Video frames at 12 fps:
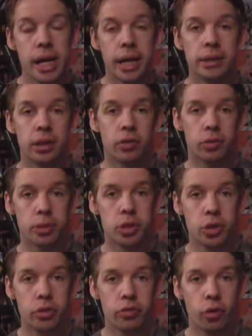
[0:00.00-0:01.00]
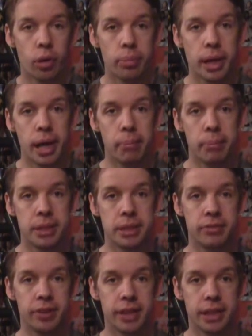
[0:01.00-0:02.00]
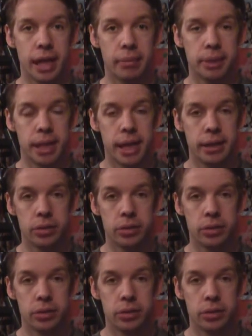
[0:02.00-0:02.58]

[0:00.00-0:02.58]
It's on from 2 to 4 p.m. Pacific time today,